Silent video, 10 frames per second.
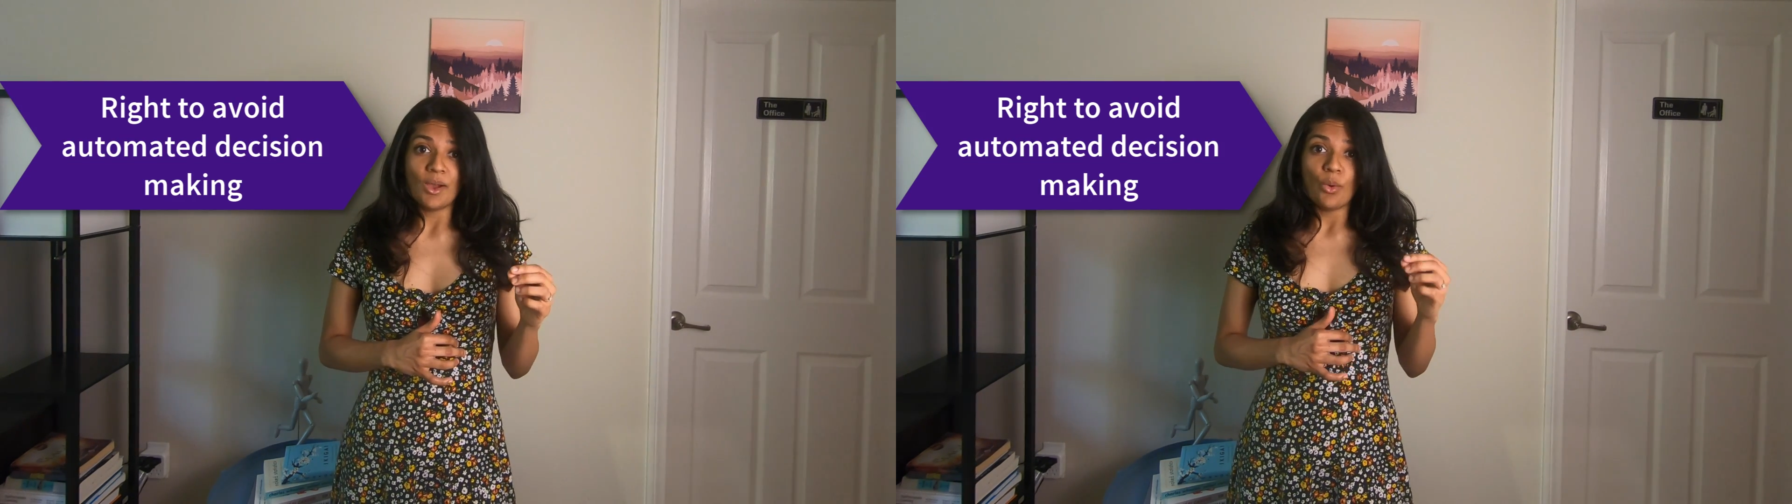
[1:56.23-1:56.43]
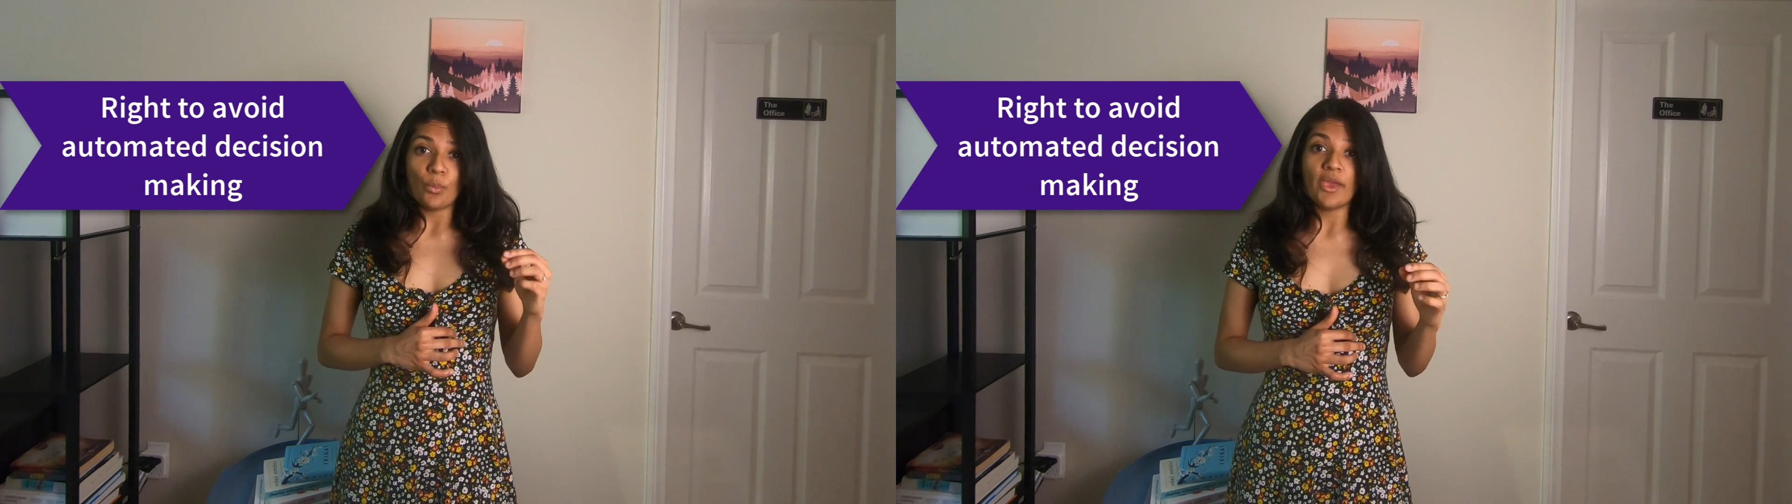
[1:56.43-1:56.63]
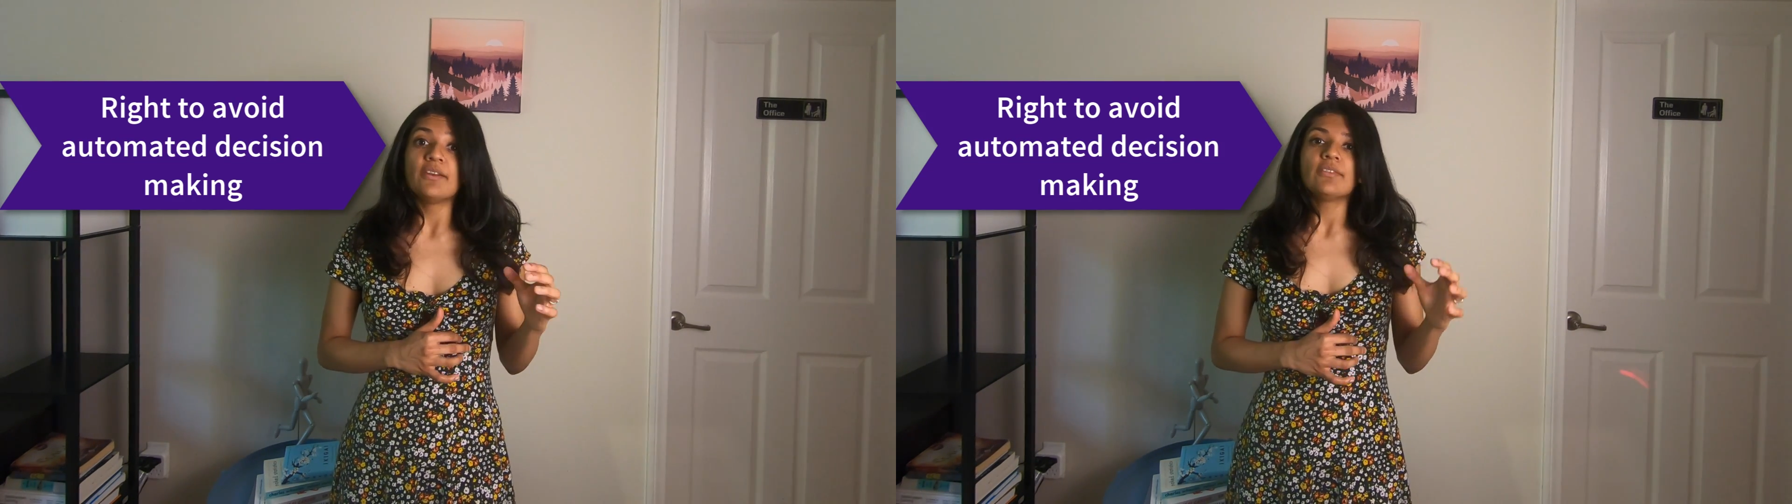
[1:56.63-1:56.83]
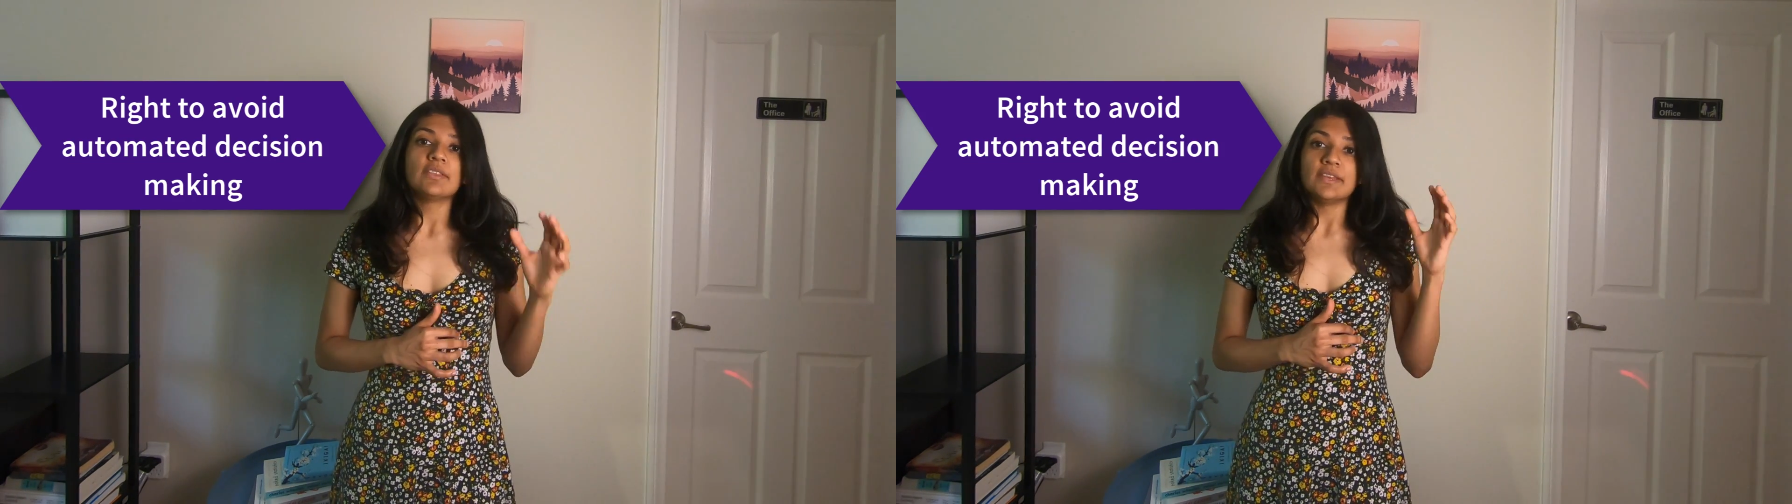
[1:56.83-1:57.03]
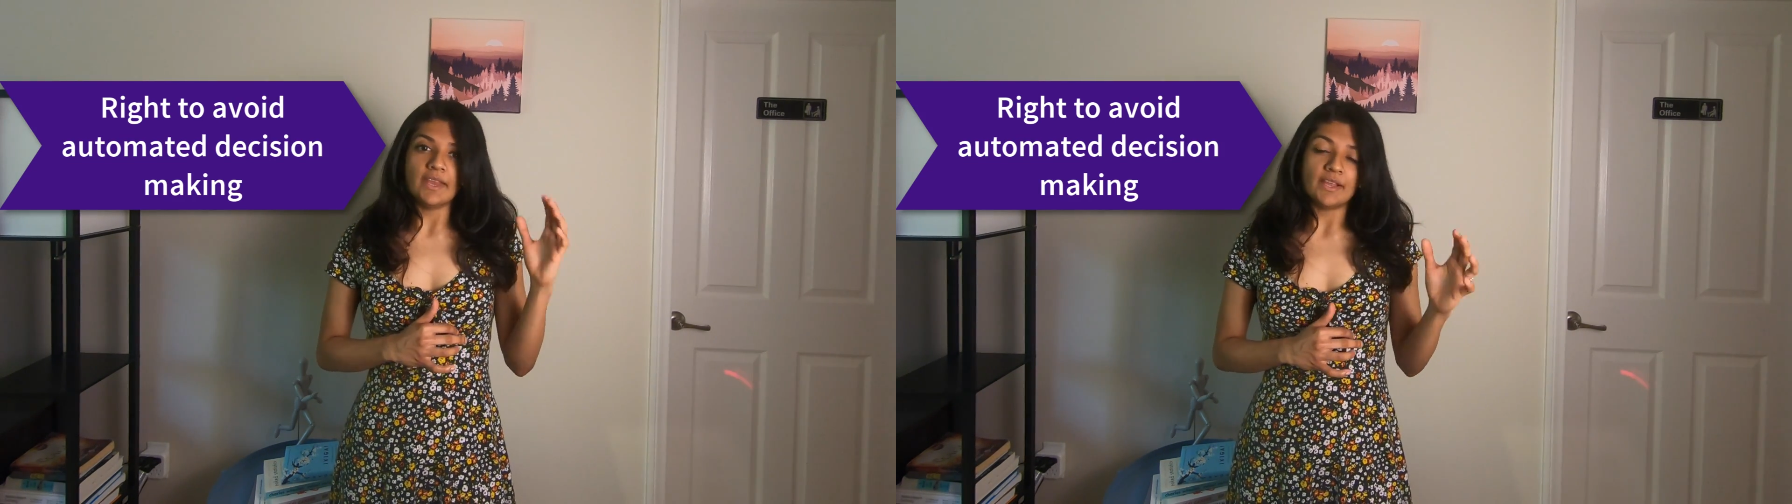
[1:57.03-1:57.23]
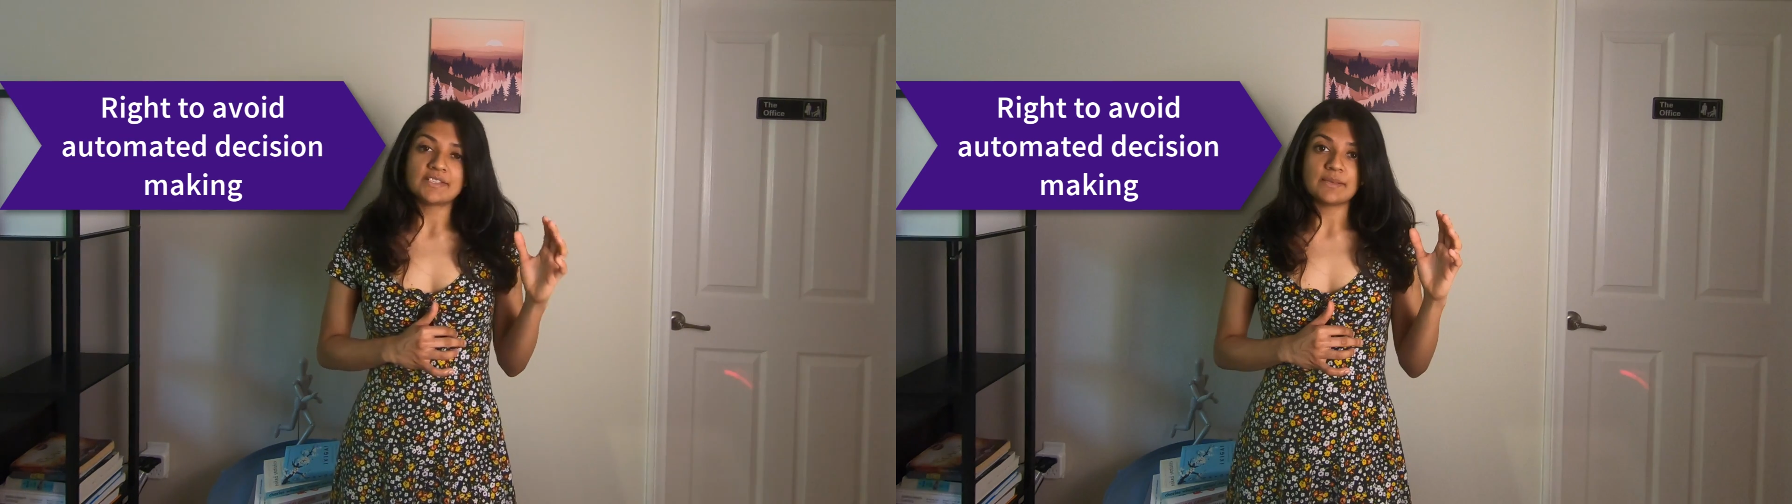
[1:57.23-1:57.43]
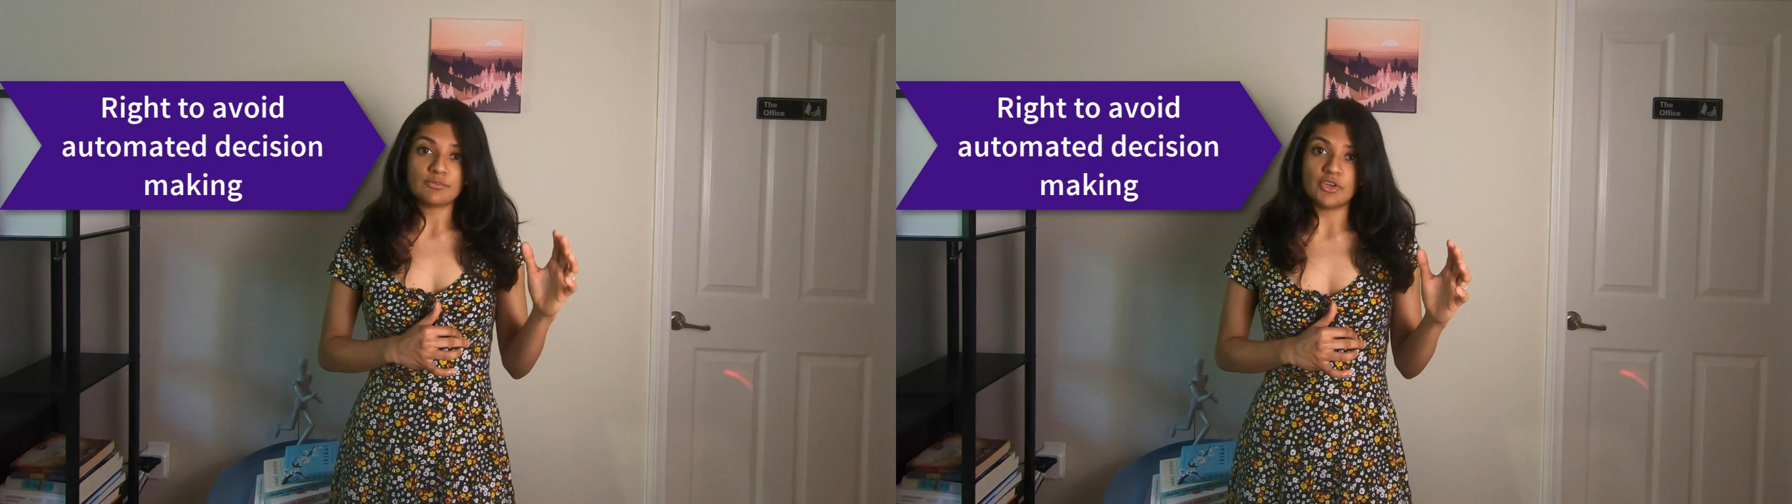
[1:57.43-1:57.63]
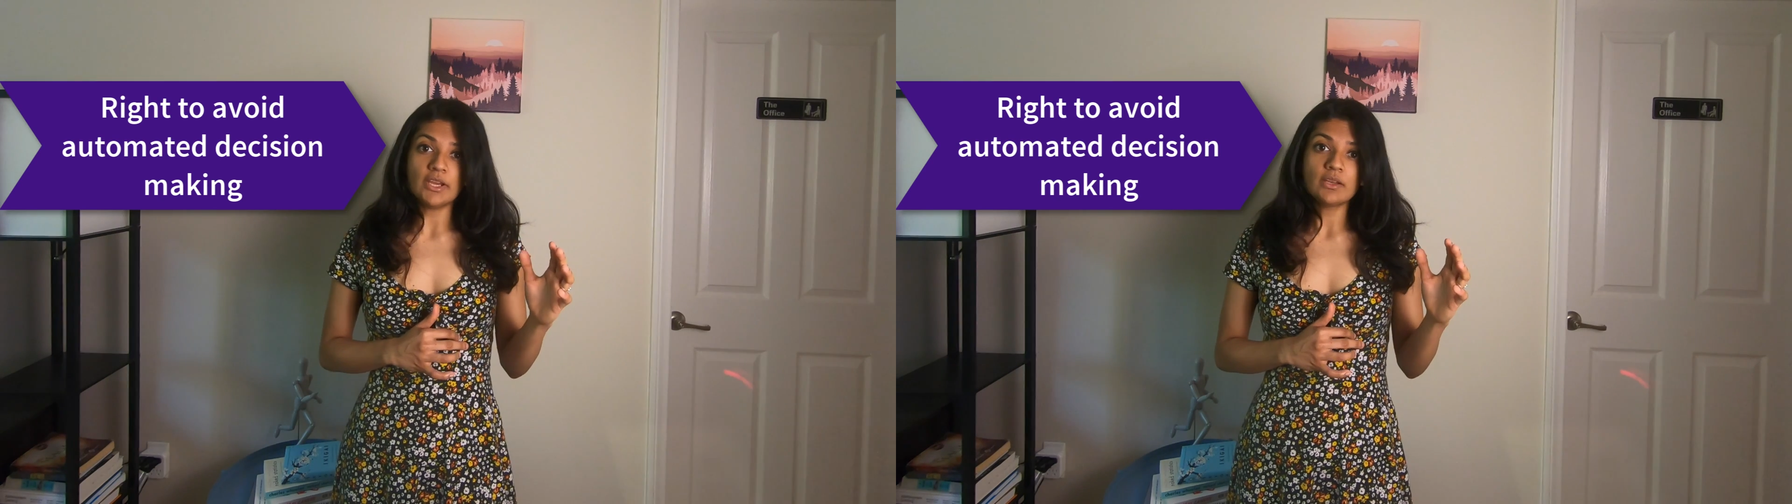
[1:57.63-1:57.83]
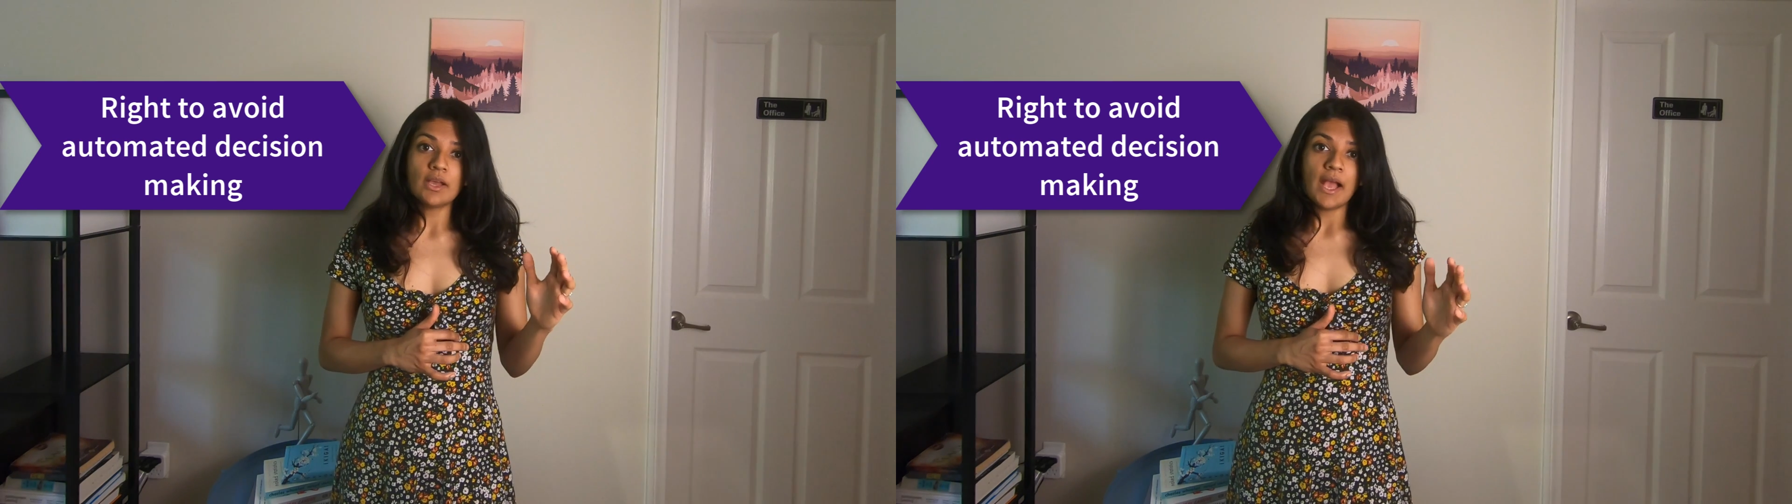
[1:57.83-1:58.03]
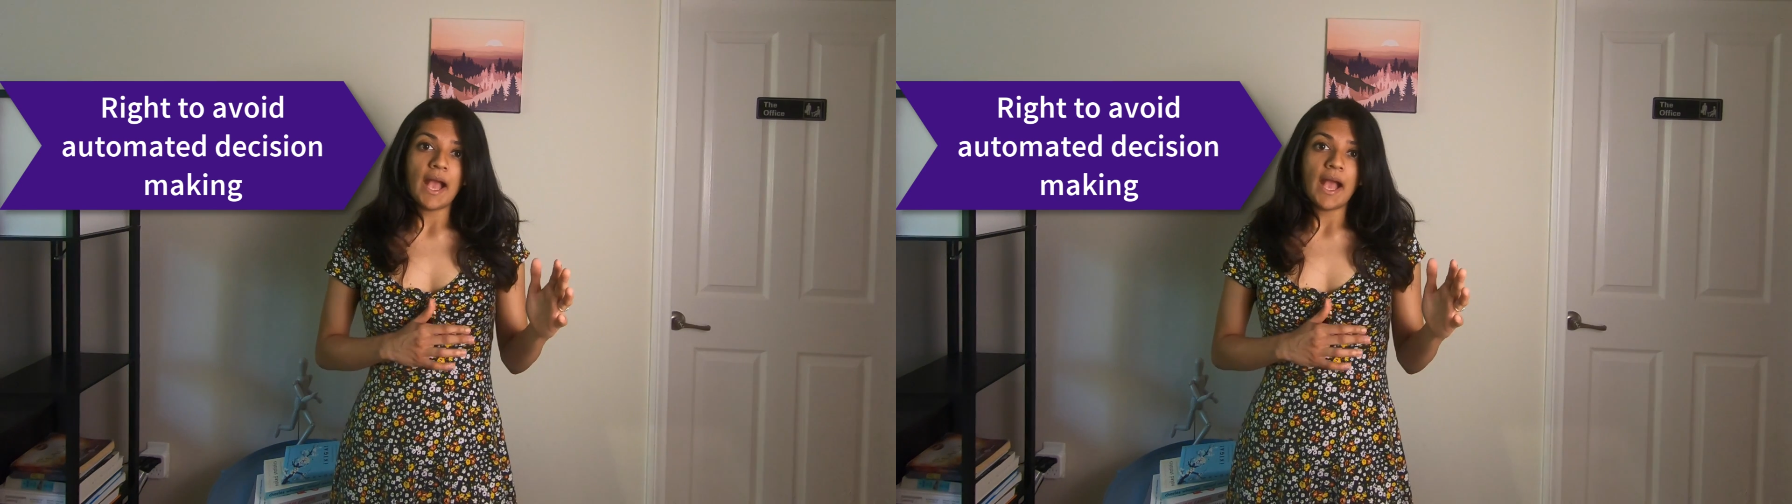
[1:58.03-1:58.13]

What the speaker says: where the data subject